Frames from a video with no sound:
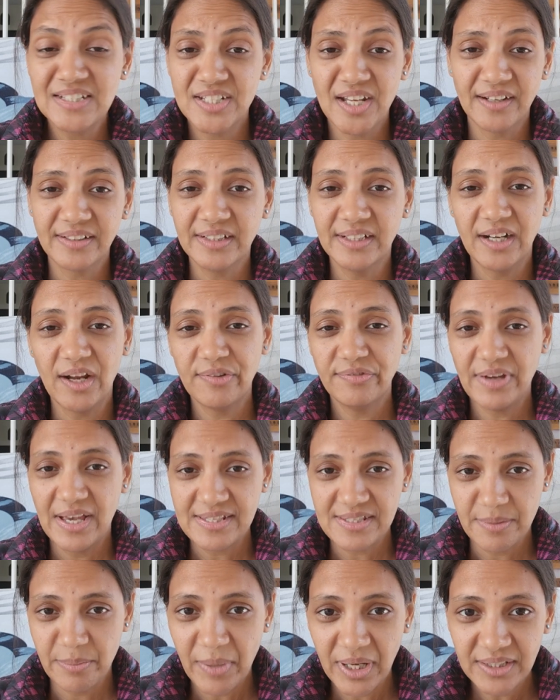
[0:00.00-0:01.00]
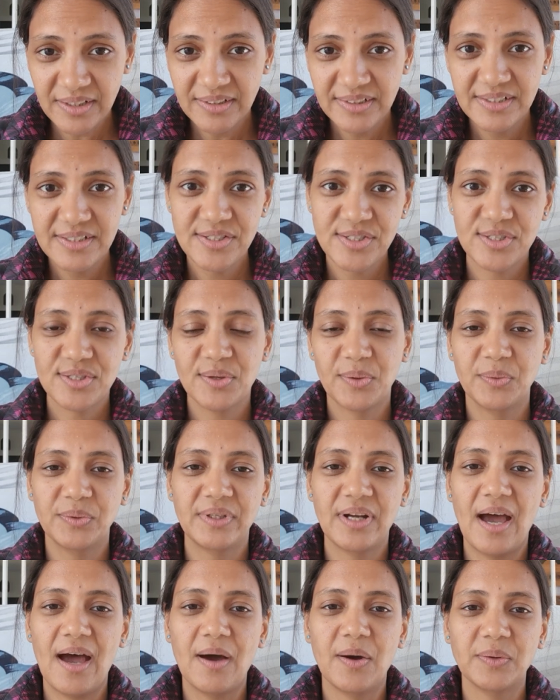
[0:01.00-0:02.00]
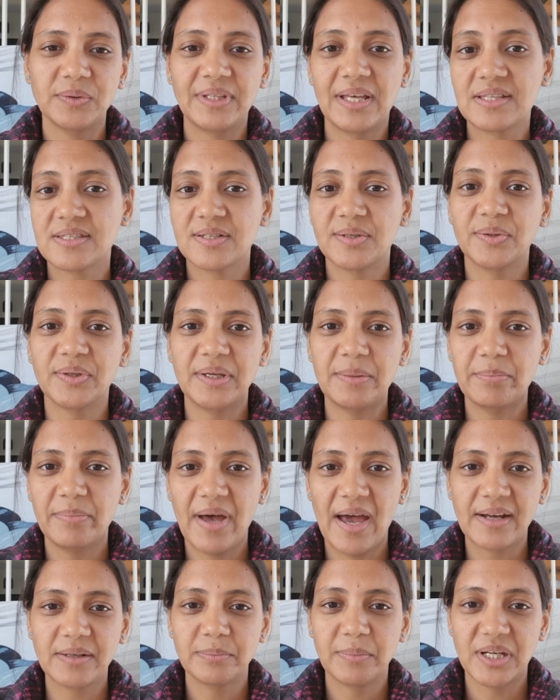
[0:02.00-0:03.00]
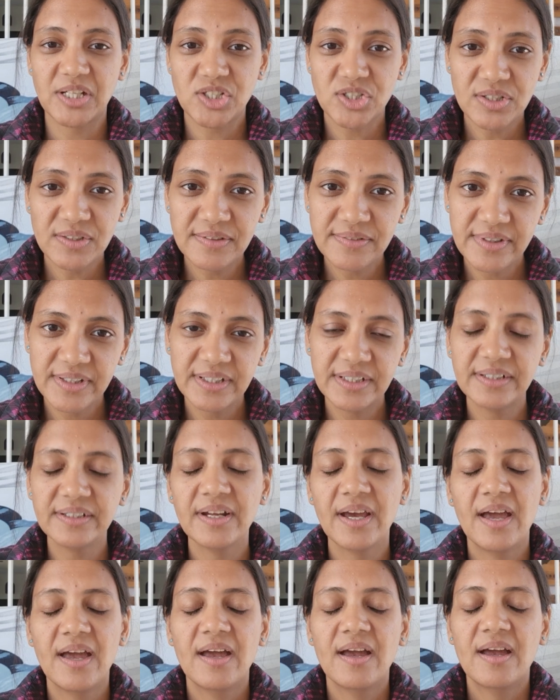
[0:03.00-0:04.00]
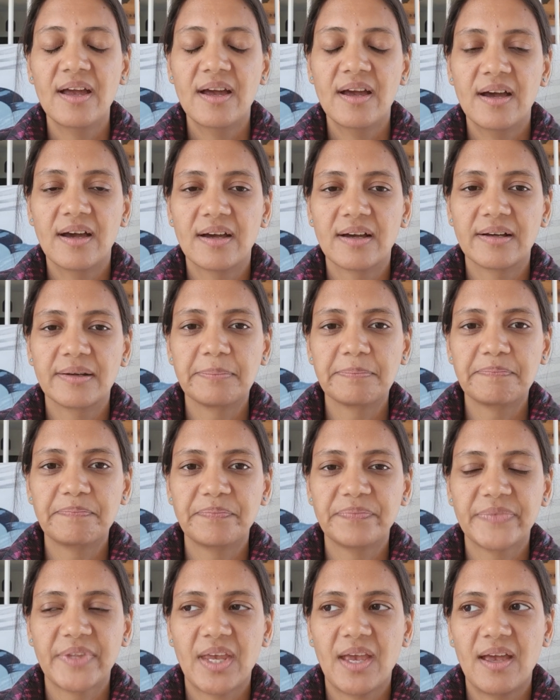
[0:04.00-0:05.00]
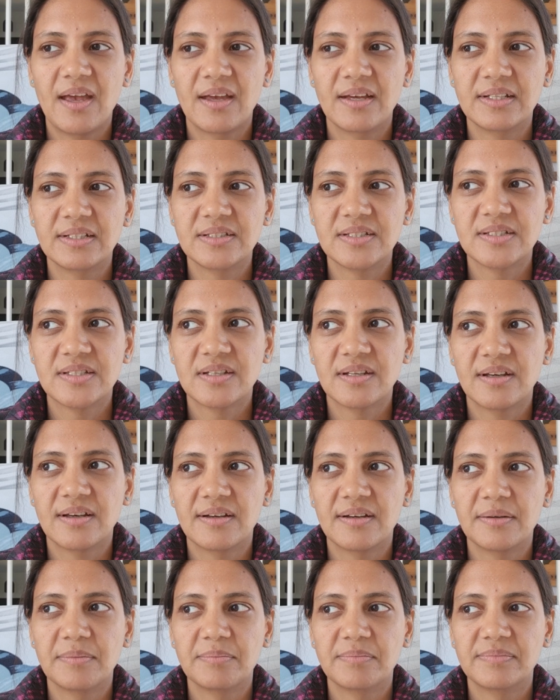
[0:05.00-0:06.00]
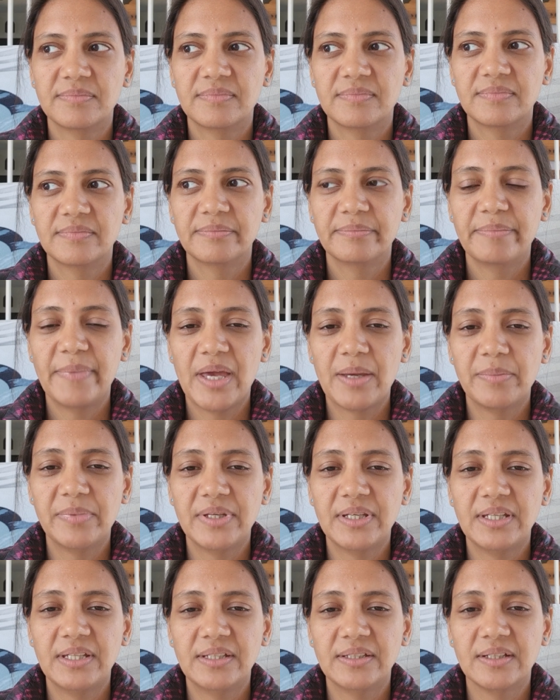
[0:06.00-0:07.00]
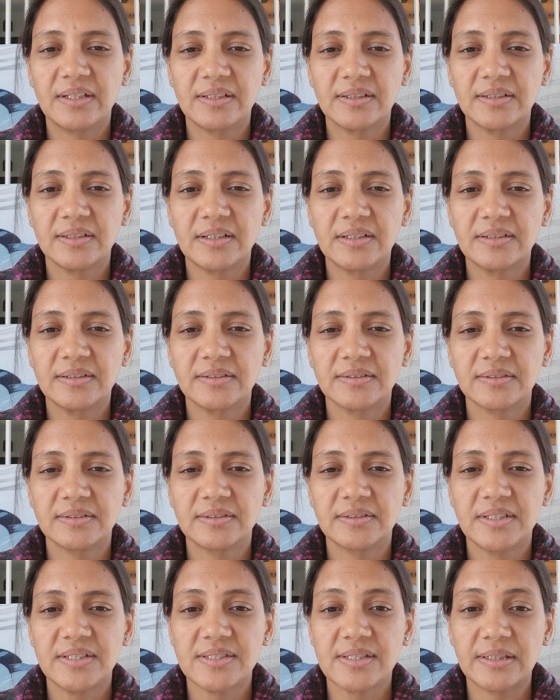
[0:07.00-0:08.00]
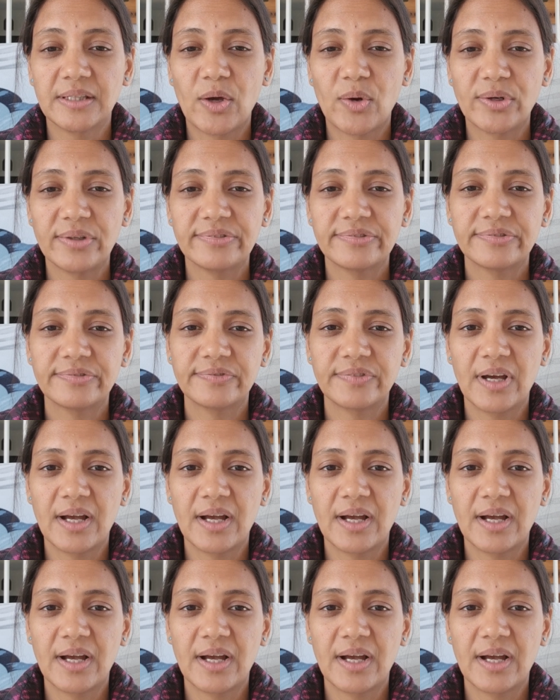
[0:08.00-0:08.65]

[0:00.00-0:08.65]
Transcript: done enough as a mother, so now that's going to impact my children. And maybe there's a lot of